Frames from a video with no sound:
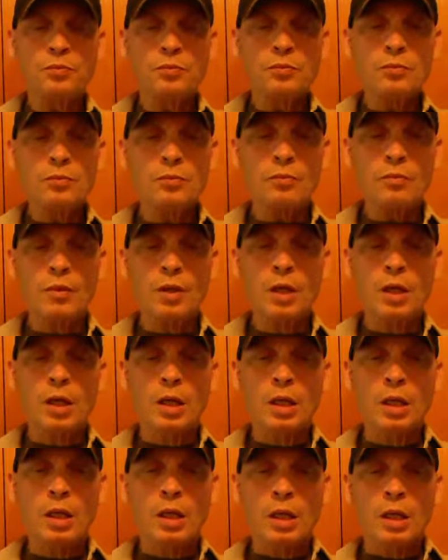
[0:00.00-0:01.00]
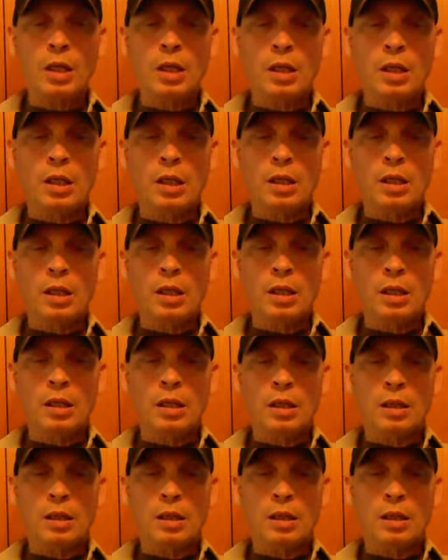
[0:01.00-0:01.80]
Nothing is said.